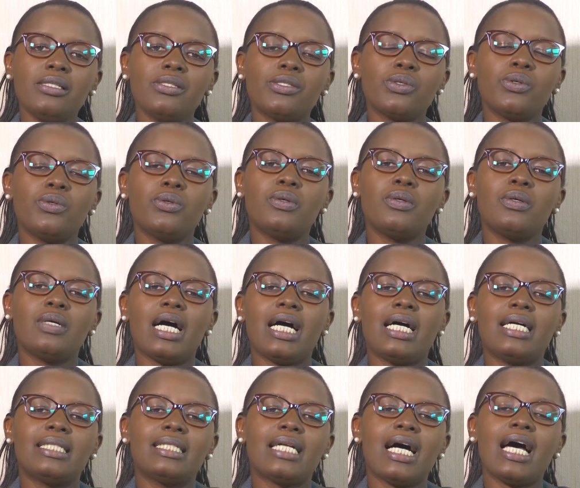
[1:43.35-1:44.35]
So,
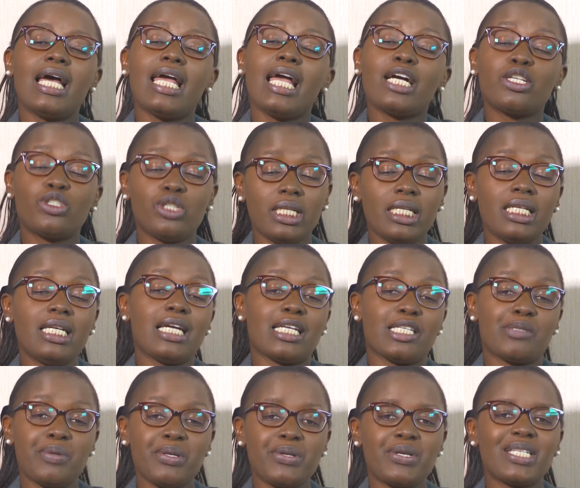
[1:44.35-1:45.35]
and I actually
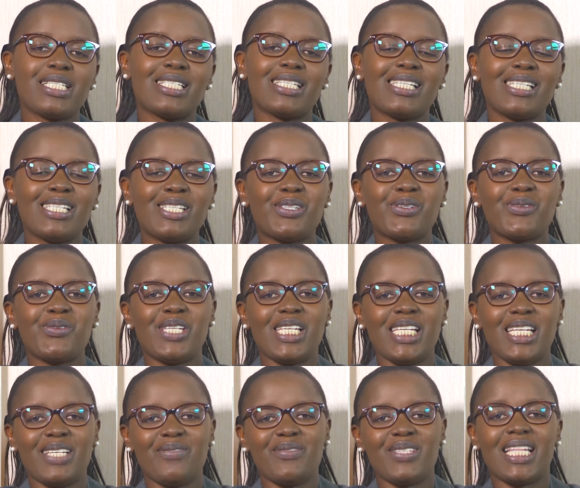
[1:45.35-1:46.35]
experienced it
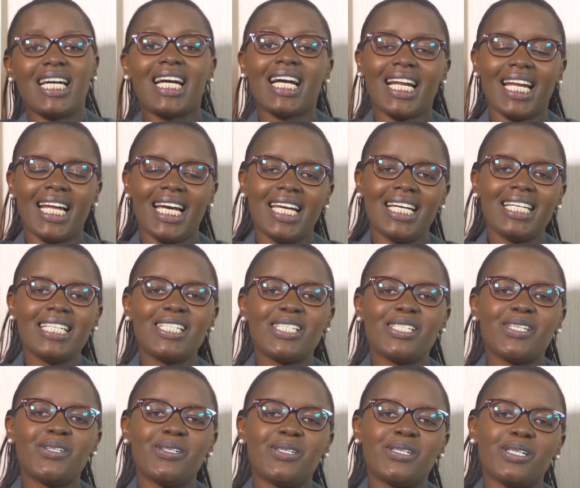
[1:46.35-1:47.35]
today with a
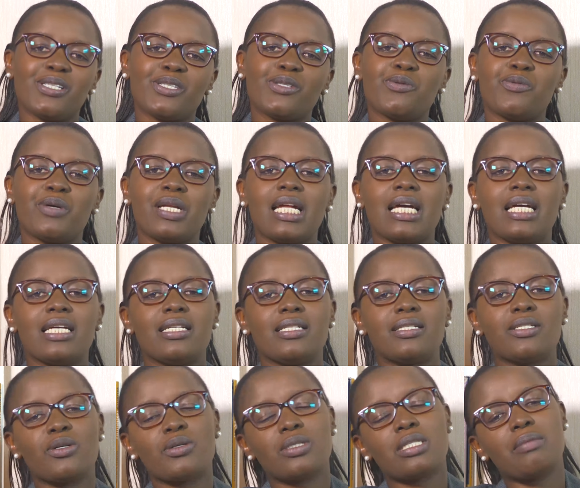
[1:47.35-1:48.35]
client. So when I
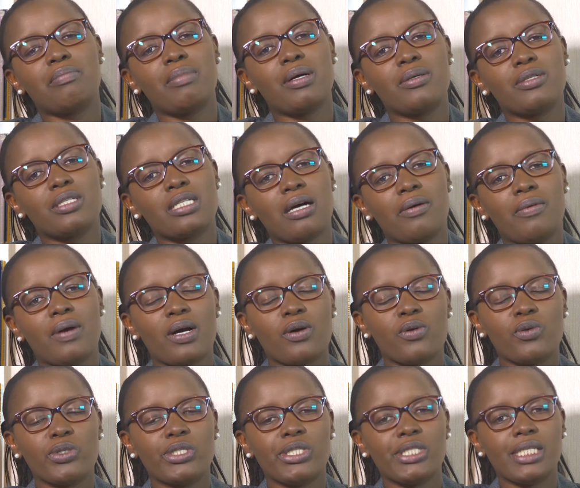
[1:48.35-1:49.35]
talked about our
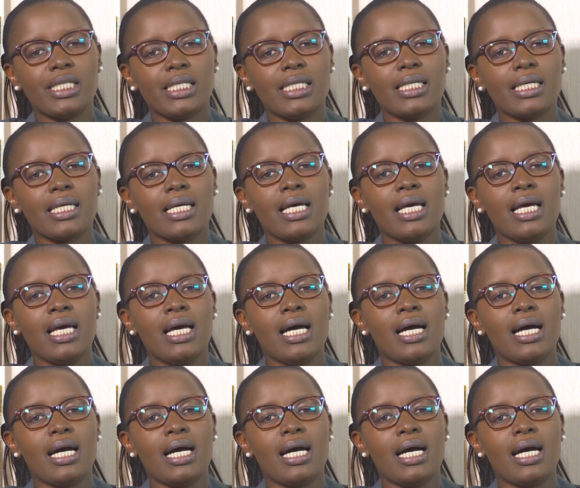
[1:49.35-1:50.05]
coaching